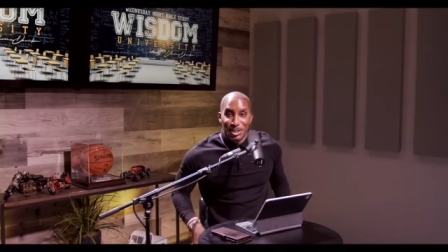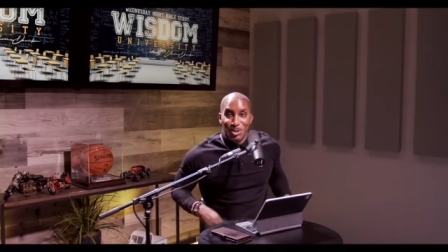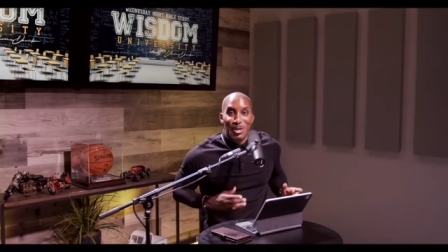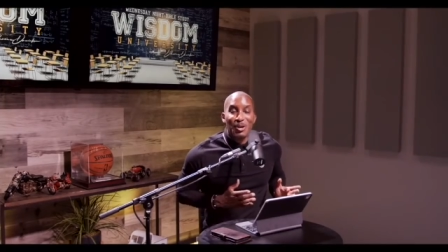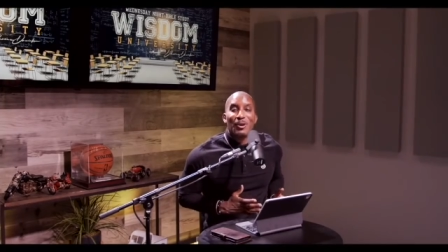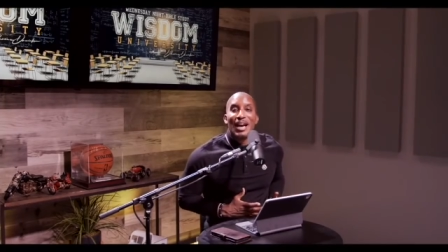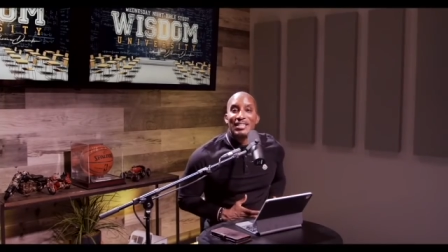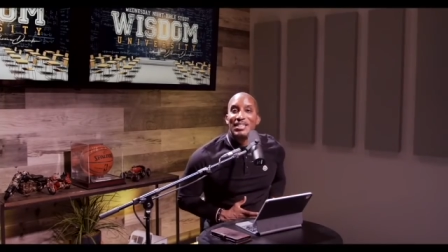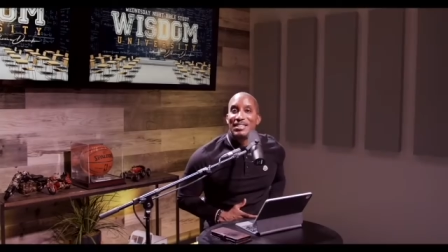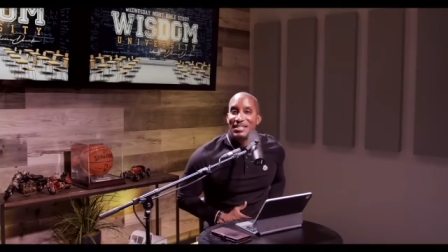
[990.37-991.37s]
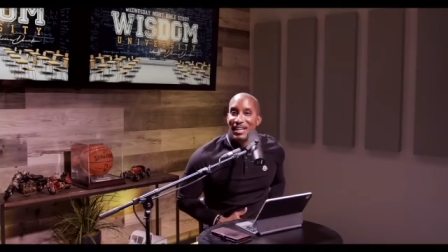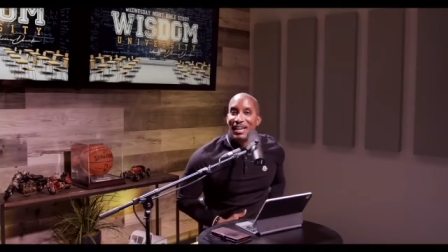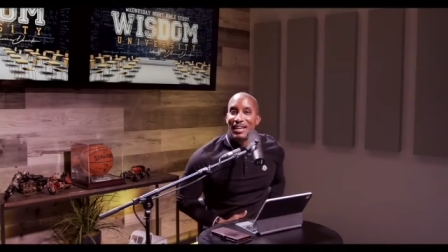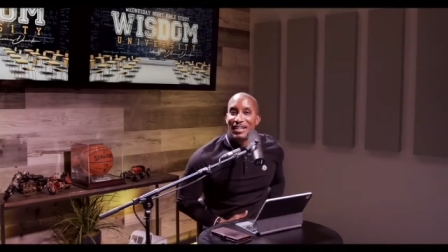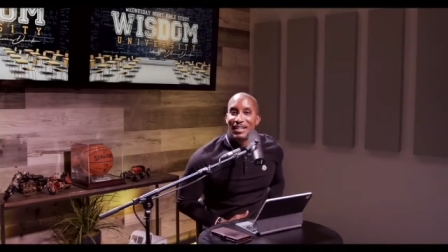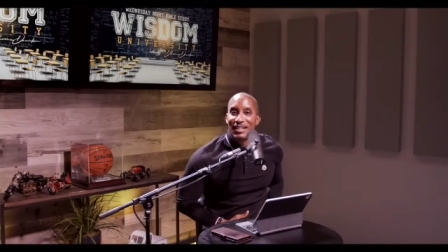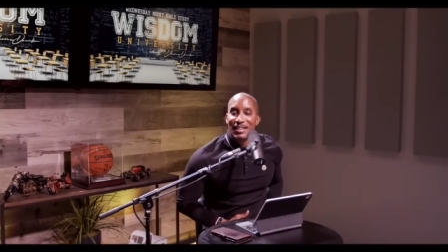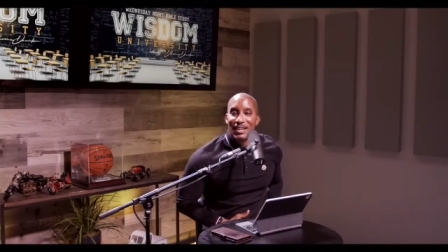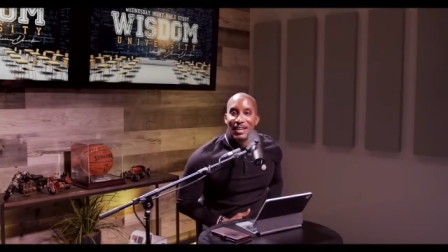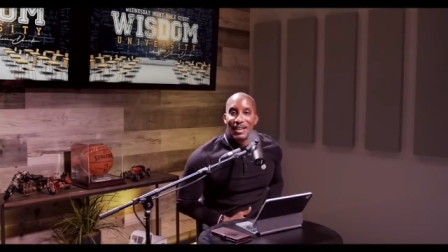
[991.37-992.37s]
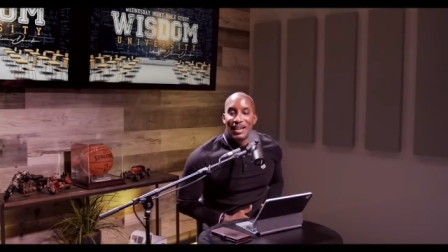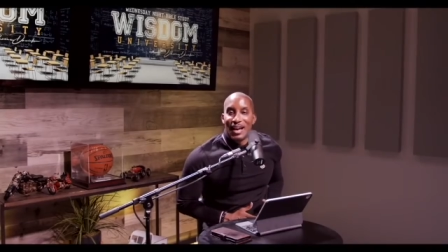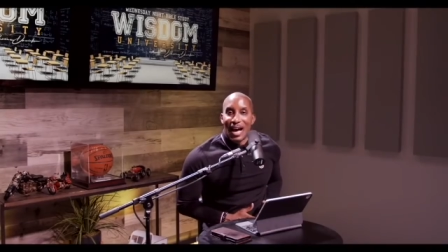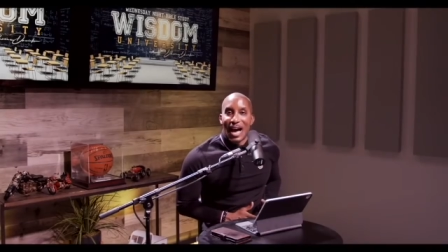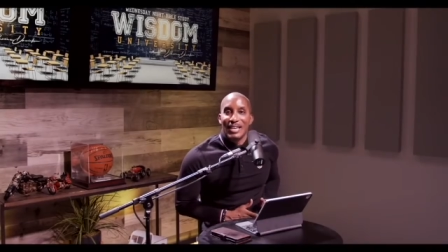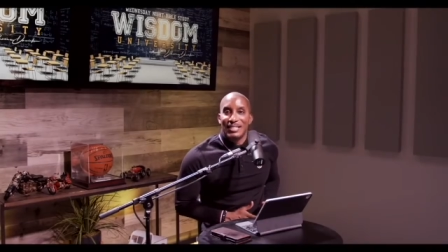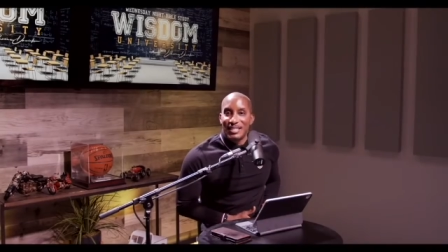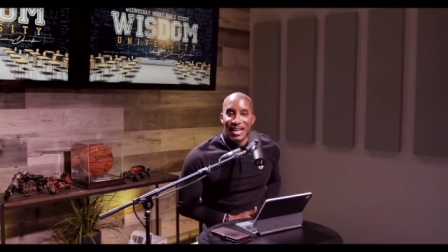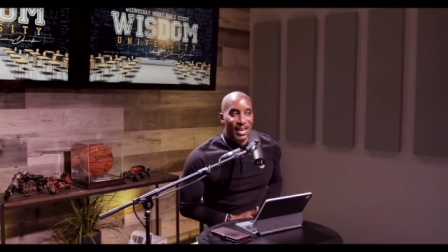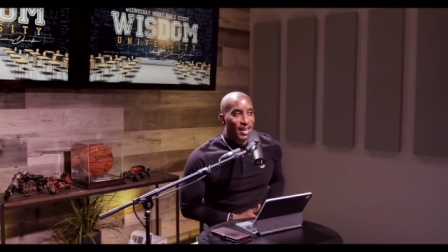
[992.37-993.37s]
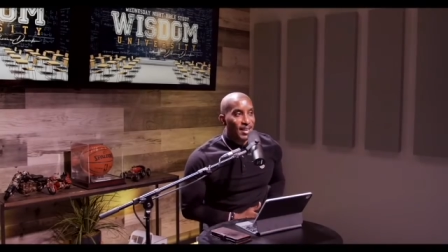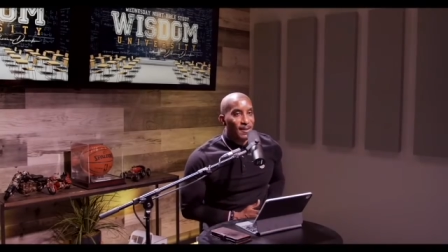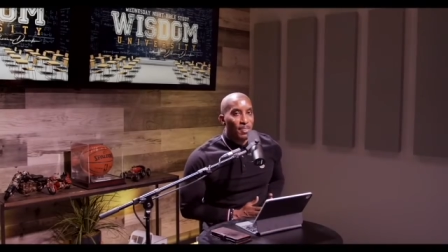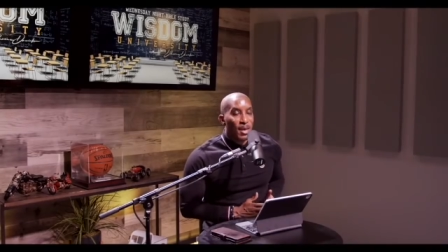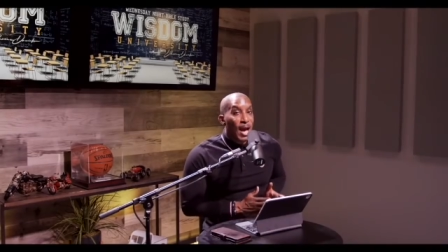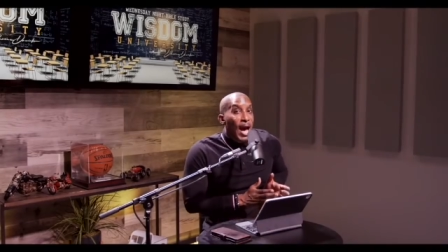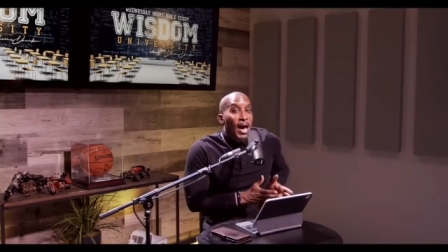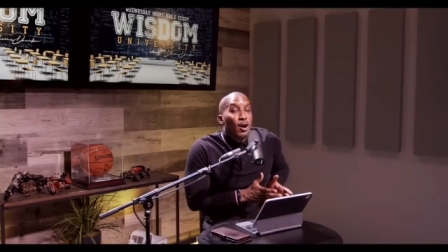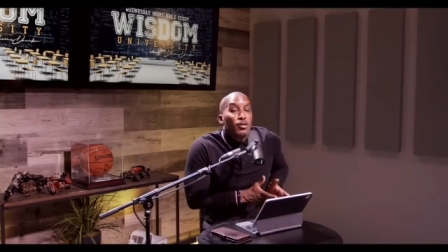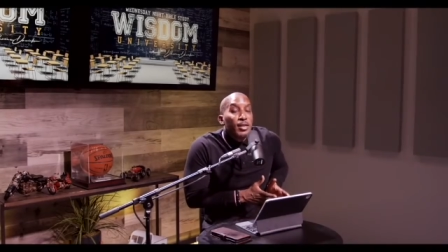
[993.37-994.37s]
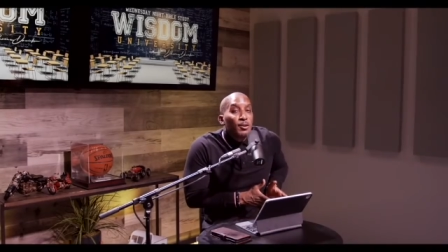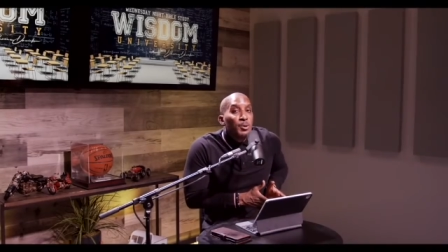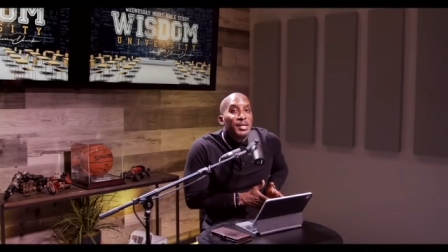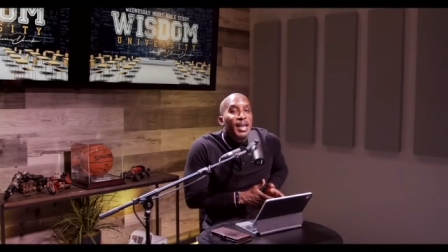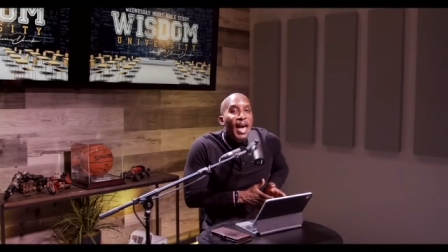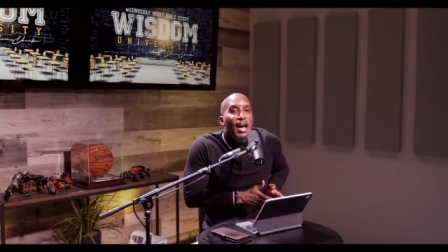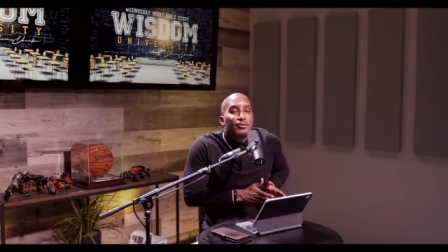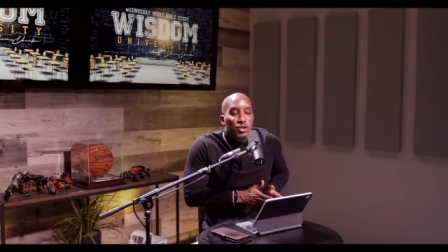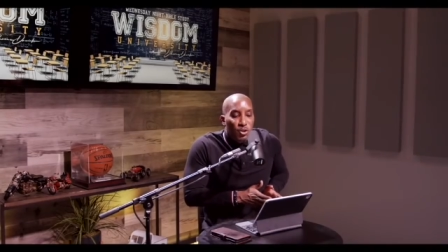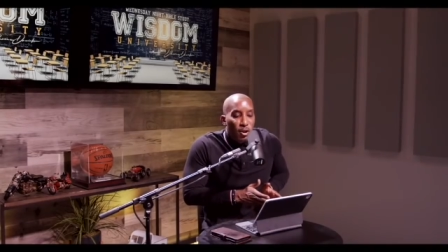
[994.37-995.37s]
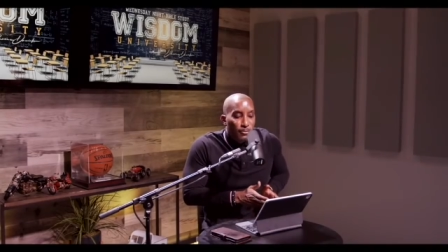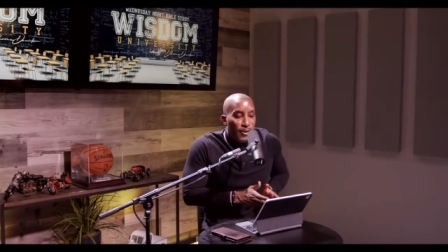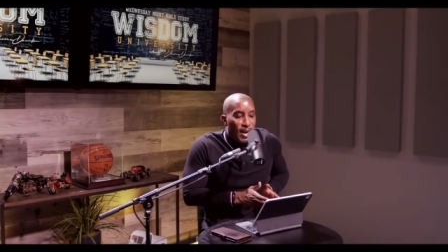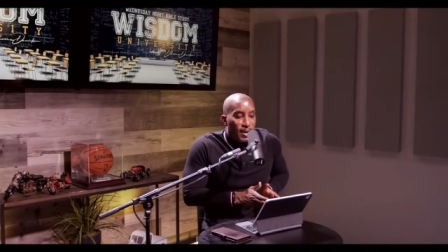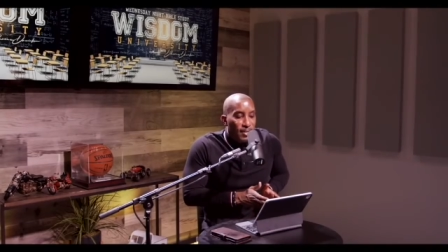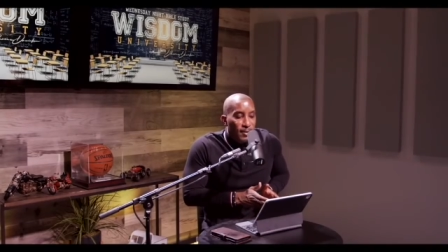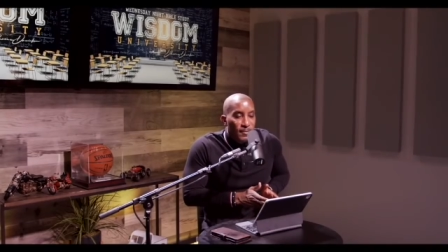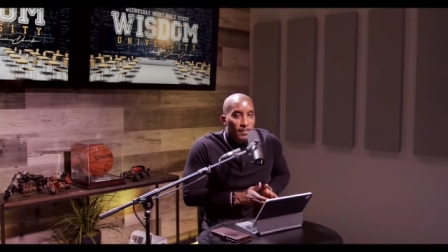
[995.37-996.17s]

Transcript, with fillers: did you hear what I just said? I said, I don't think we can have strong faith